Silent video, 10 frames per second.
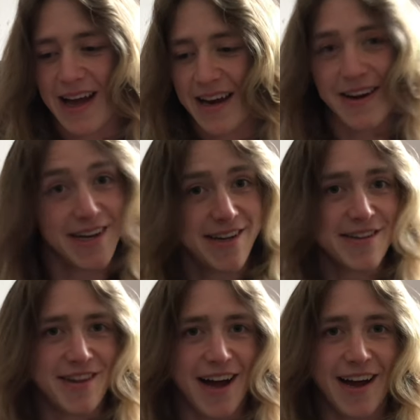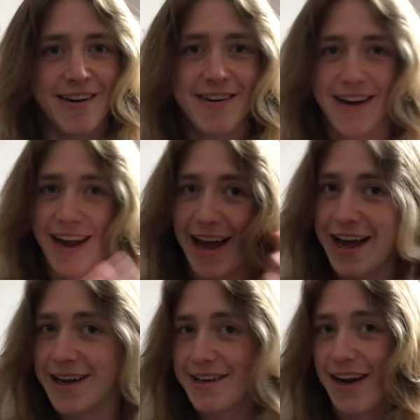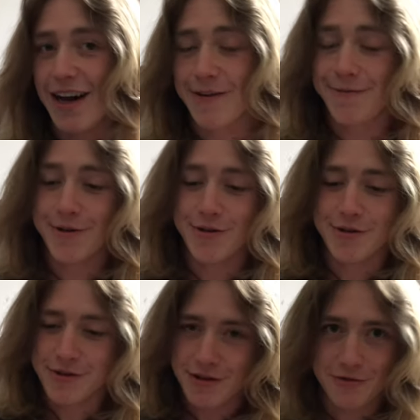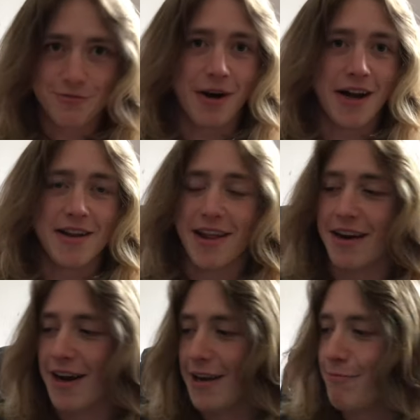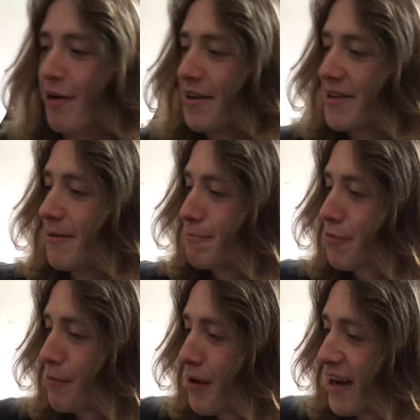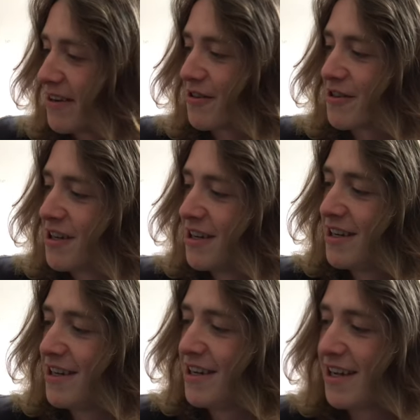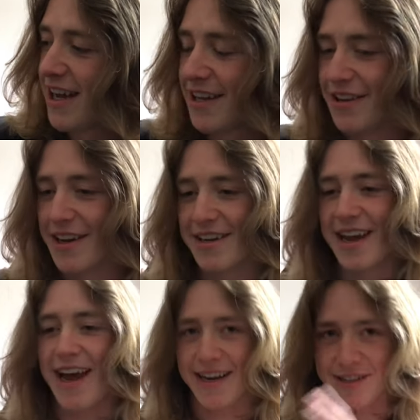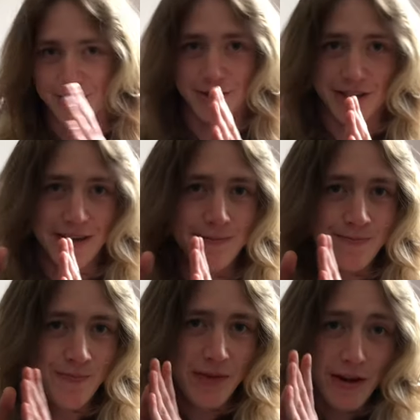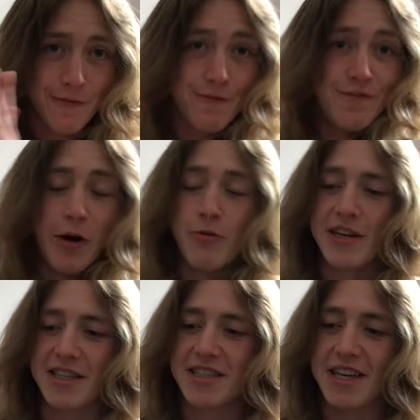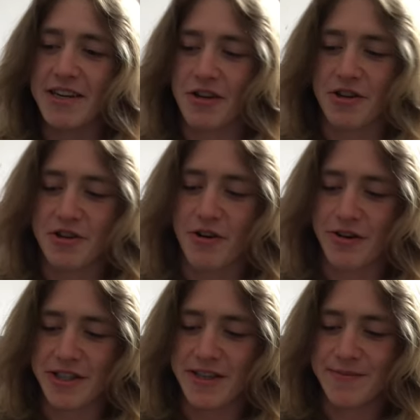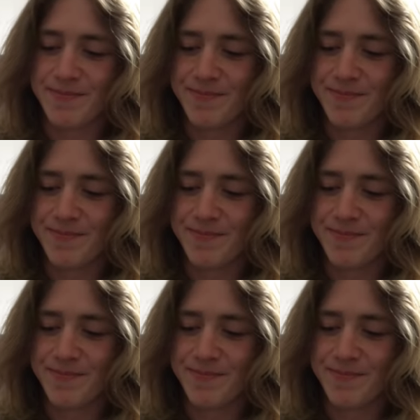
and I did that, and I feel great that I went in prepared. And like actually focused in on the target.